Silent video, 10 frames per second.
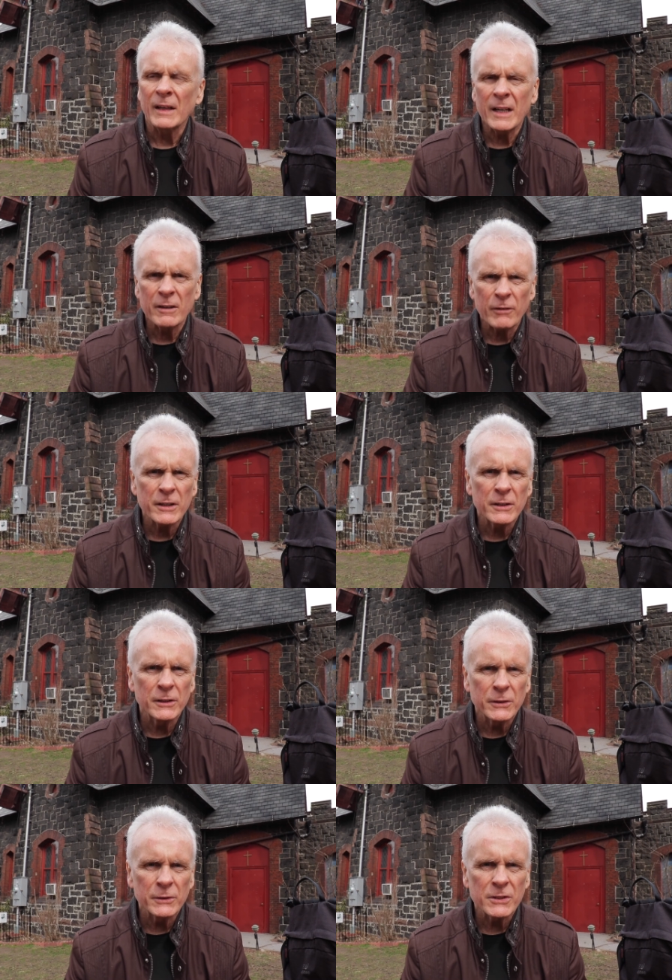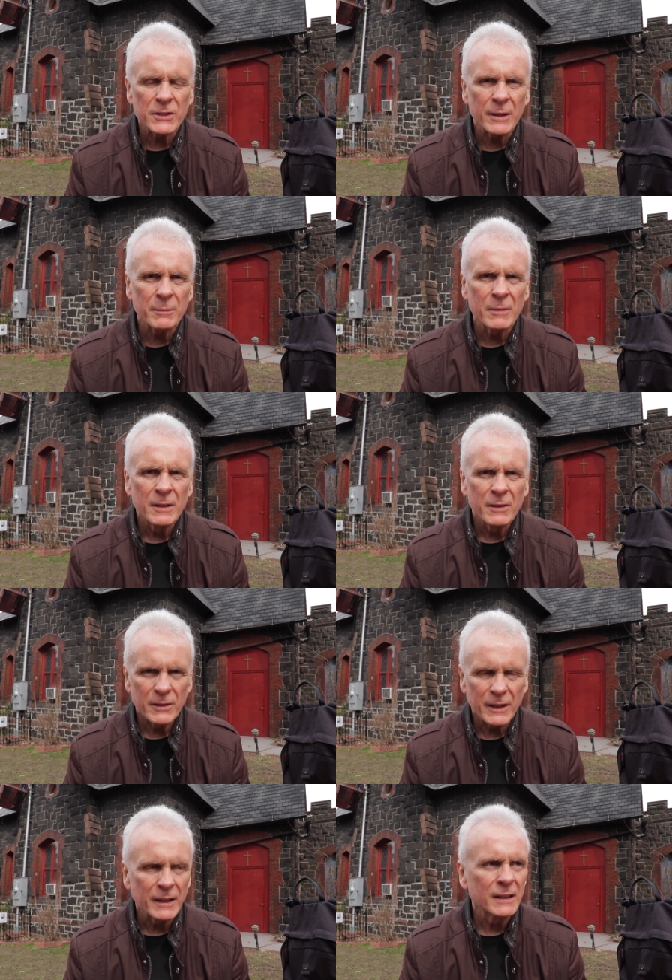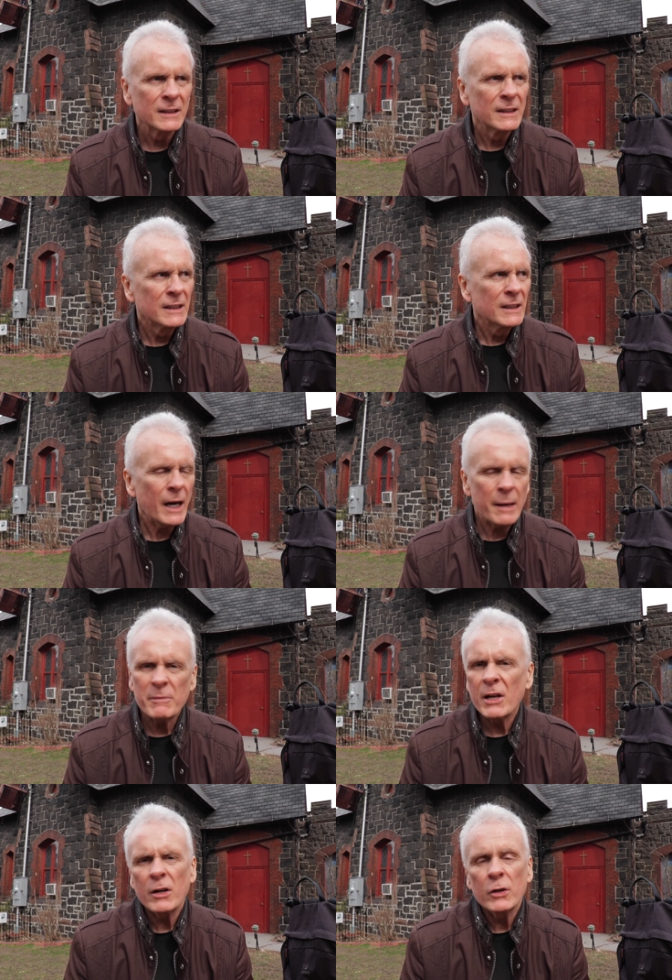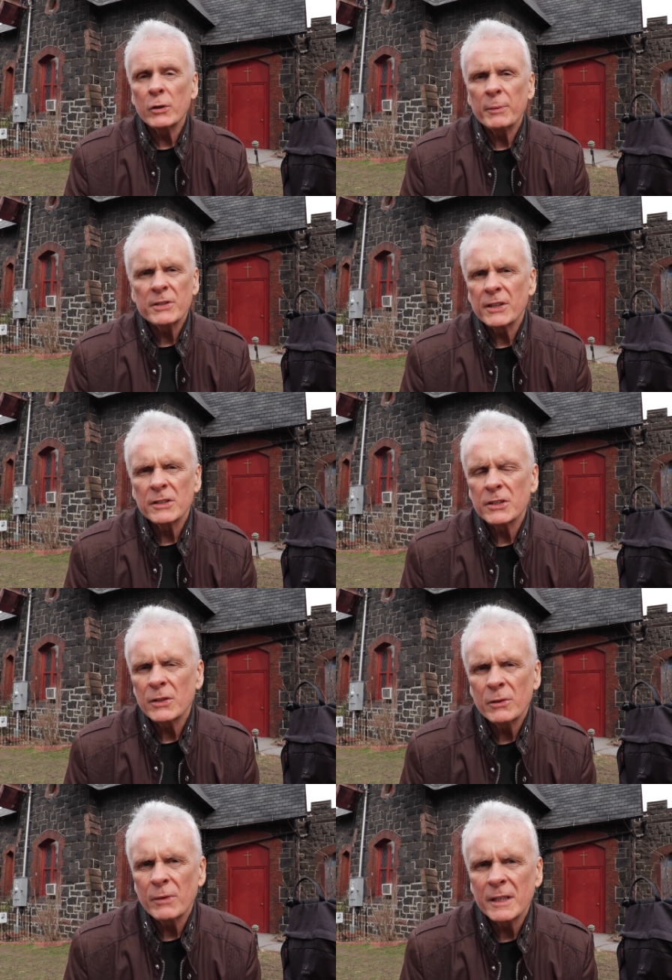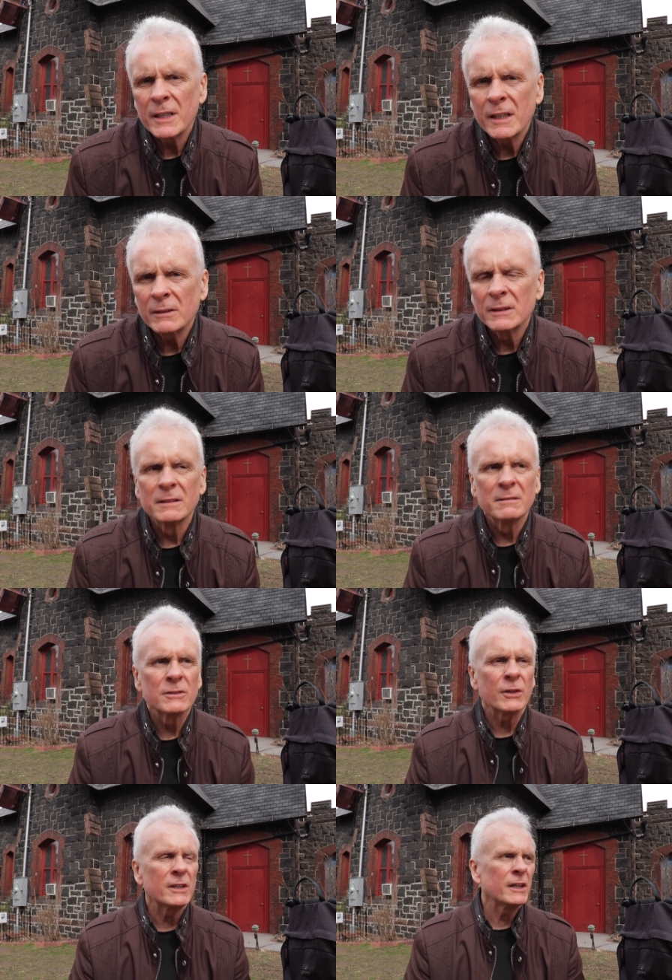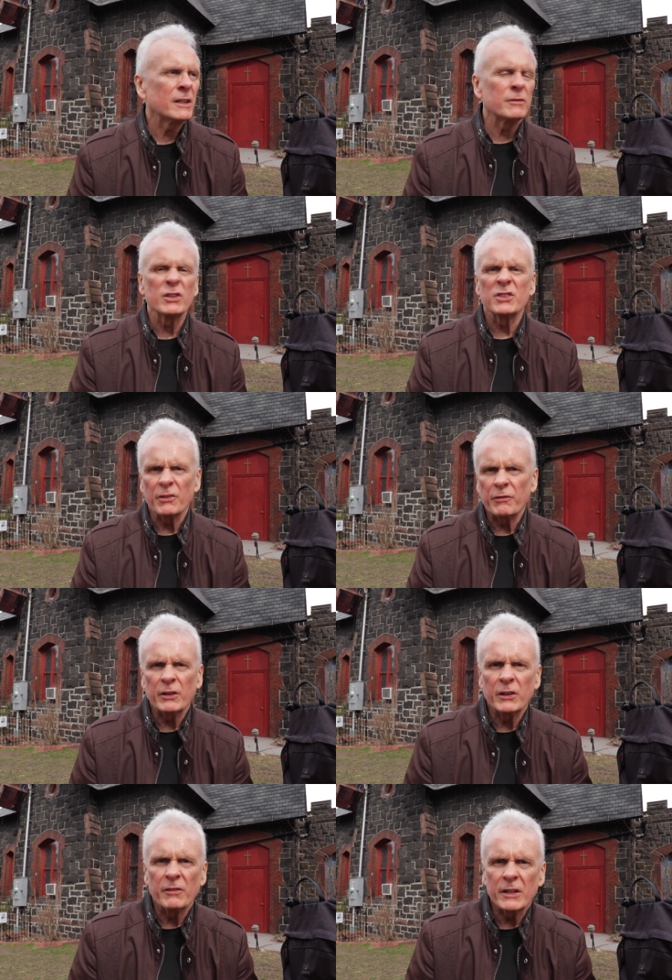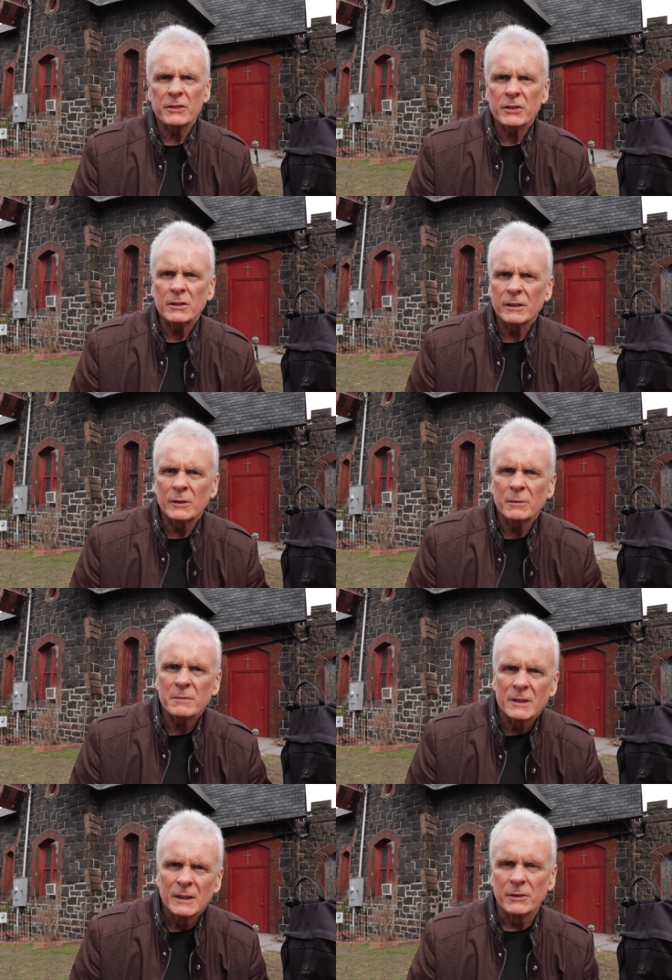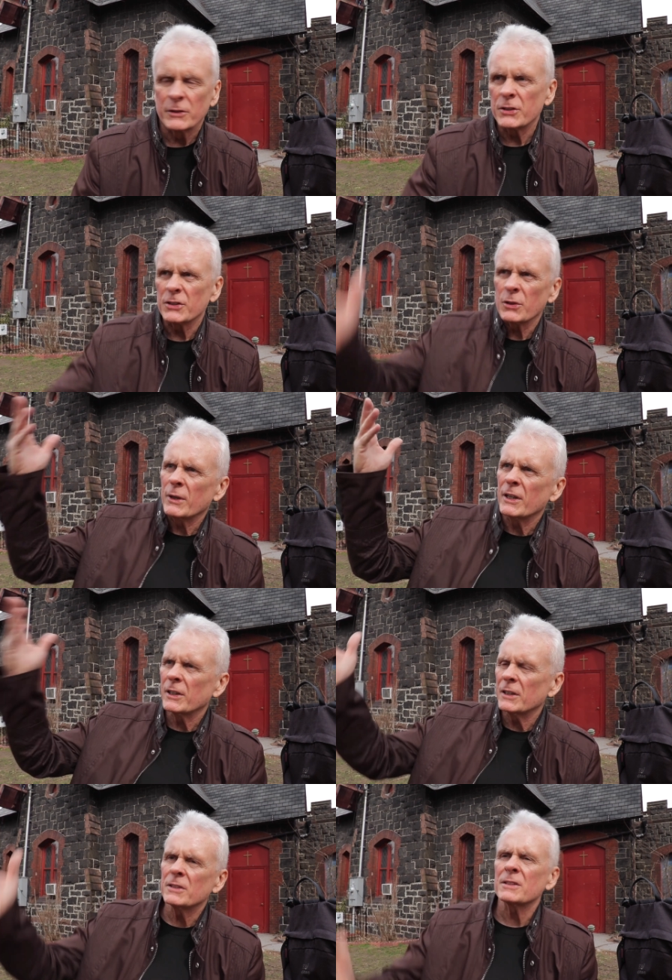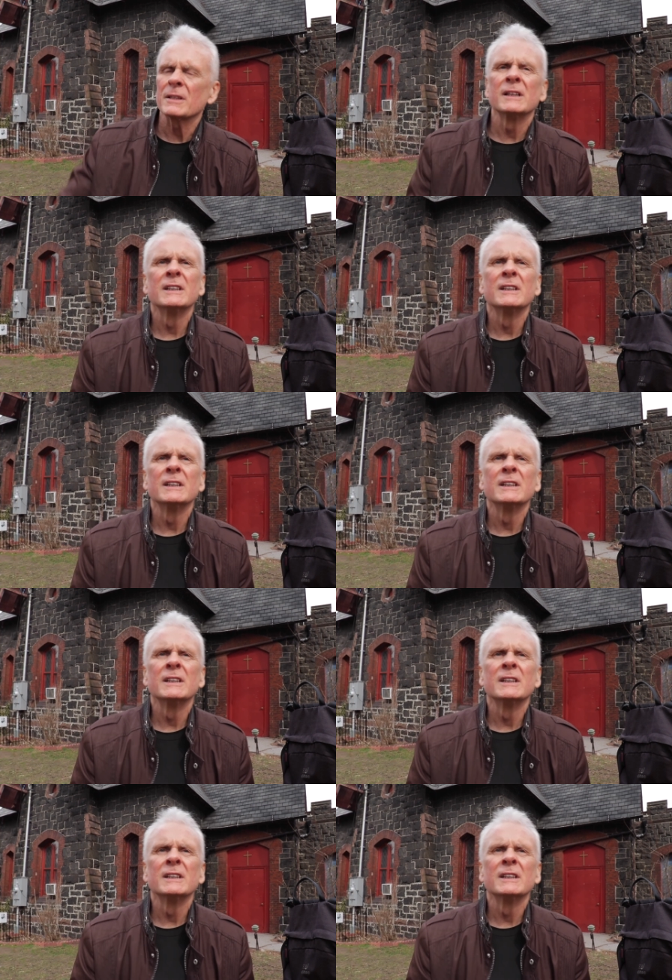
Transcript: And I invite you to do the same thing. I'm not one hundred percent sure right now, so I can't give you this definitive answer, you know, this is the way it is.